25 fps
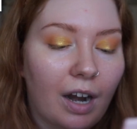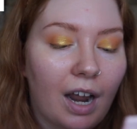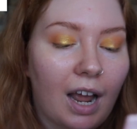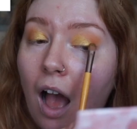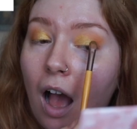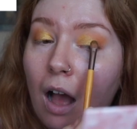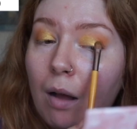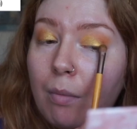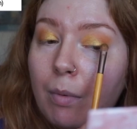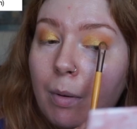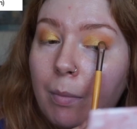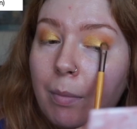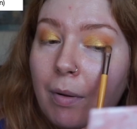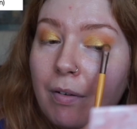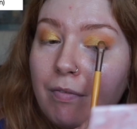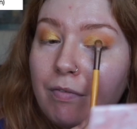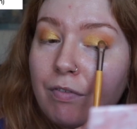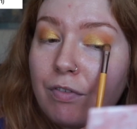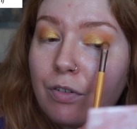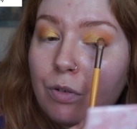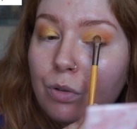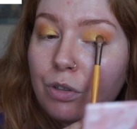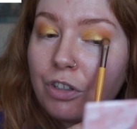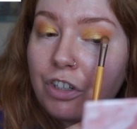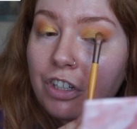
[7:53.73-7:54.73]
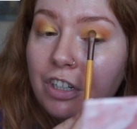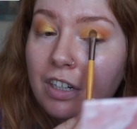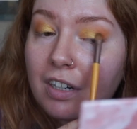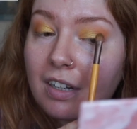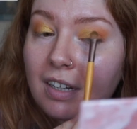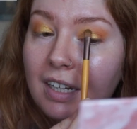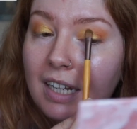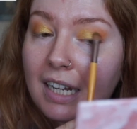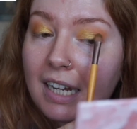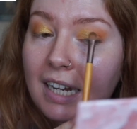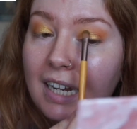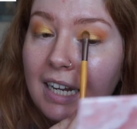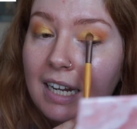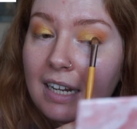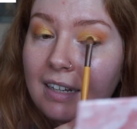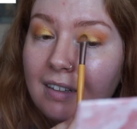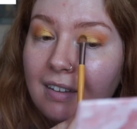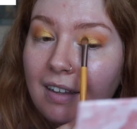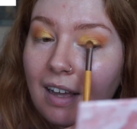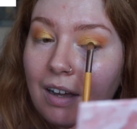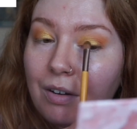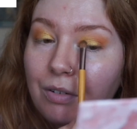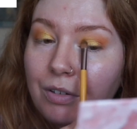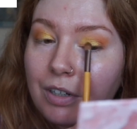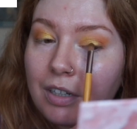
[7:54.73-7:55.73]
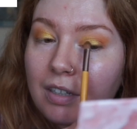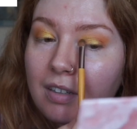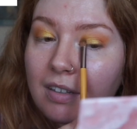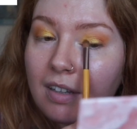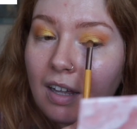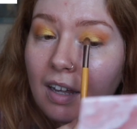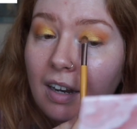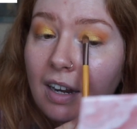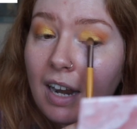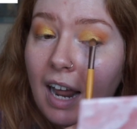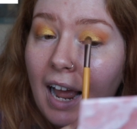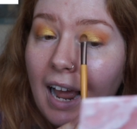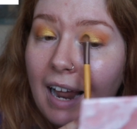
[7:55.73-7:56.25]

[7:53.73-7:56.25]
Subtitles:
But unfortunately, his eldest son,